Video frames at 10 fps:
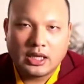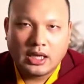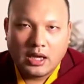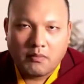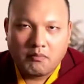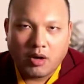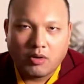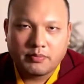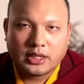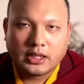Jay
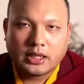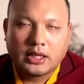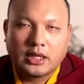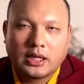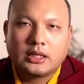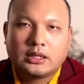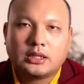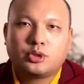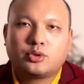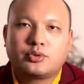Gomtsu, and so Jay
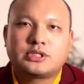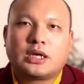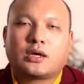Gomtsu was.